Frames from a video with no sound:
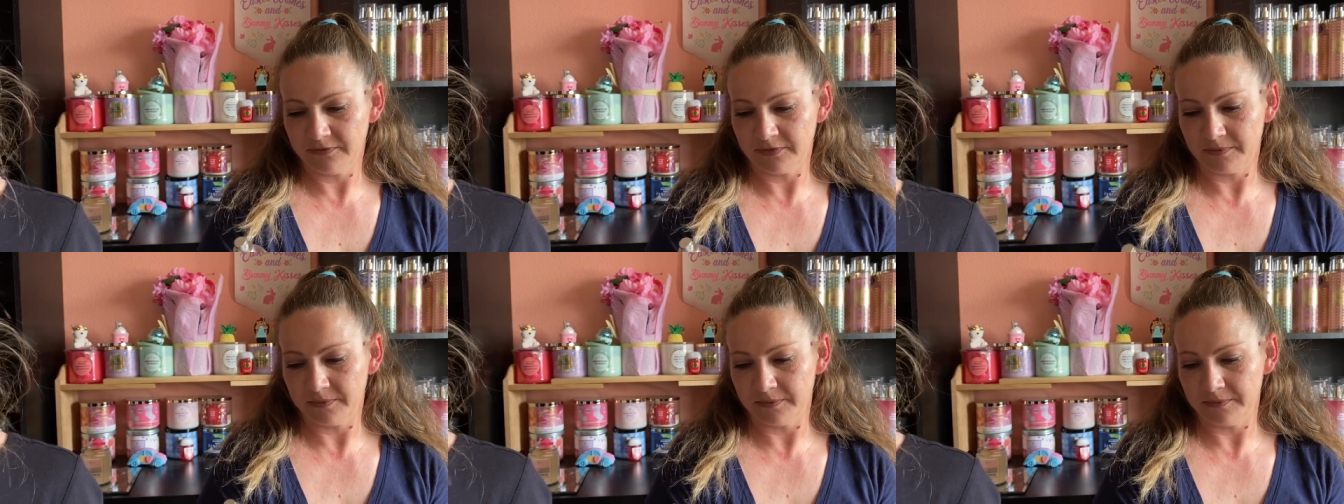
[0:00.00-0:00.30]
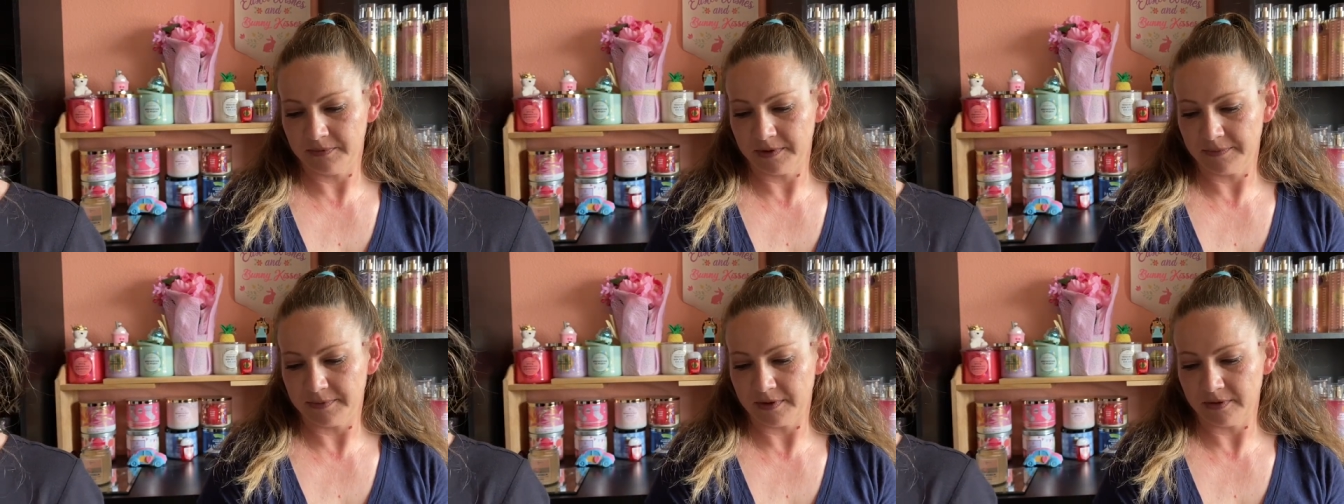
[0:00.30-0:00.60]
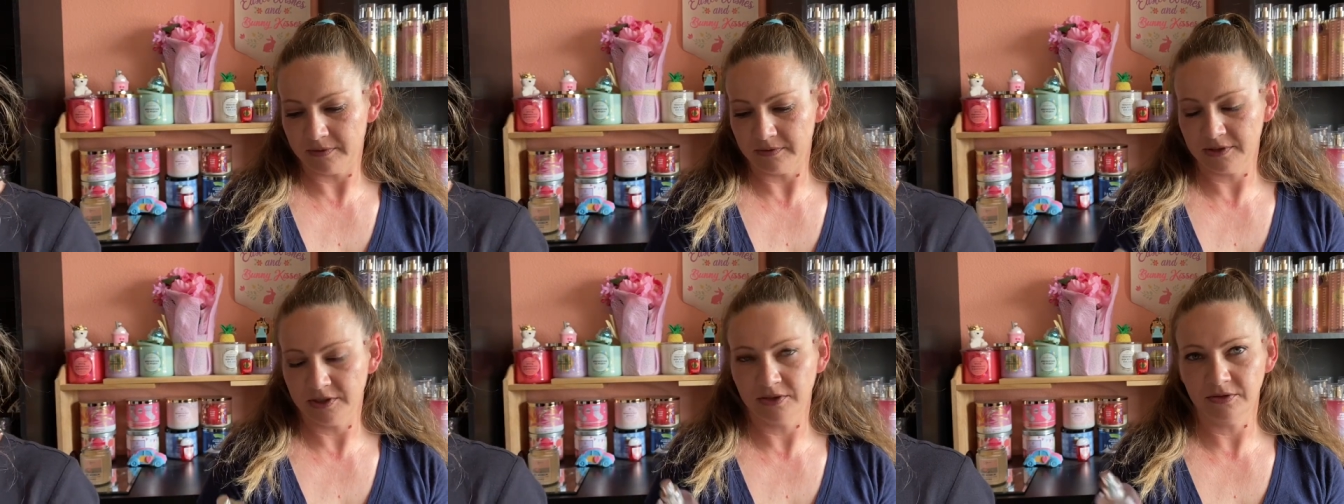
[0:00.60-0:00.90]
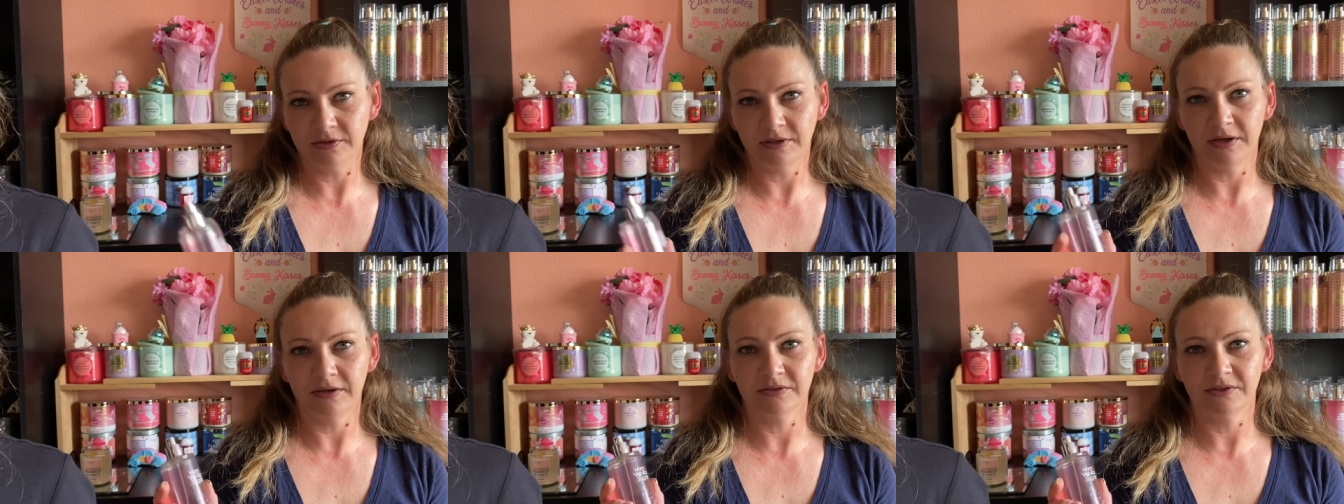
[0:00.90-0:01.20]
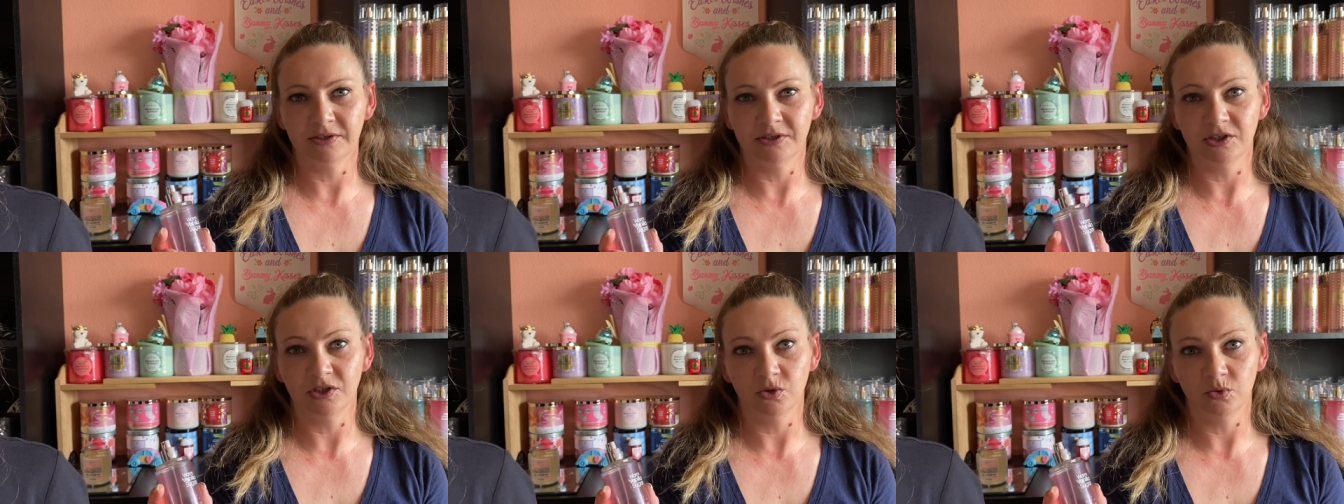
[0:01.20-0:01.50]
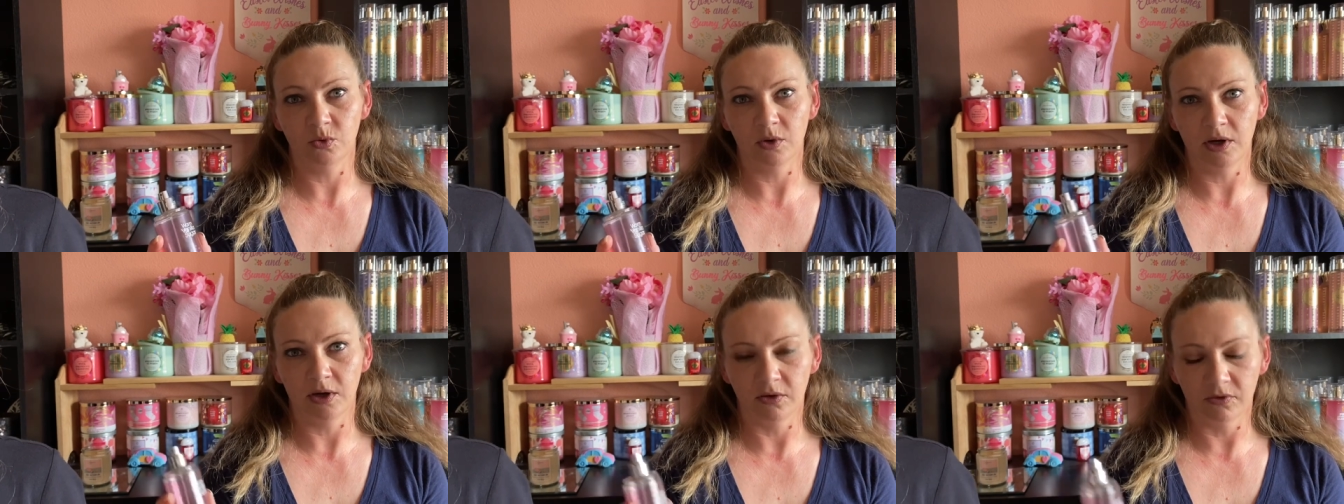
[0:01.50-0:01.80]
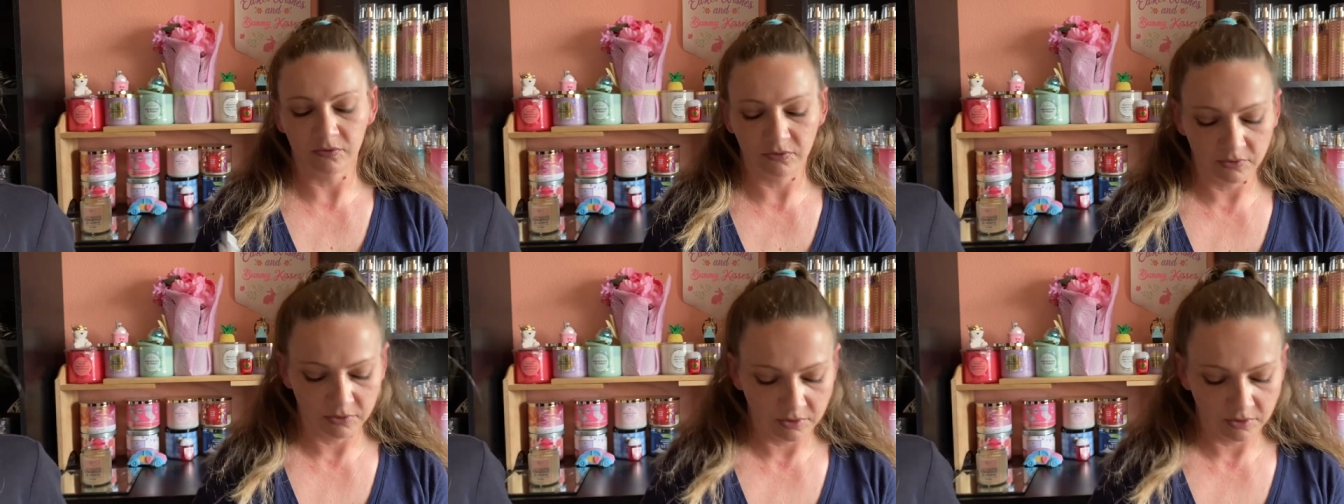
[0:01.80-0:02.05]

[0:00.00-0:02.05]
from about 2012.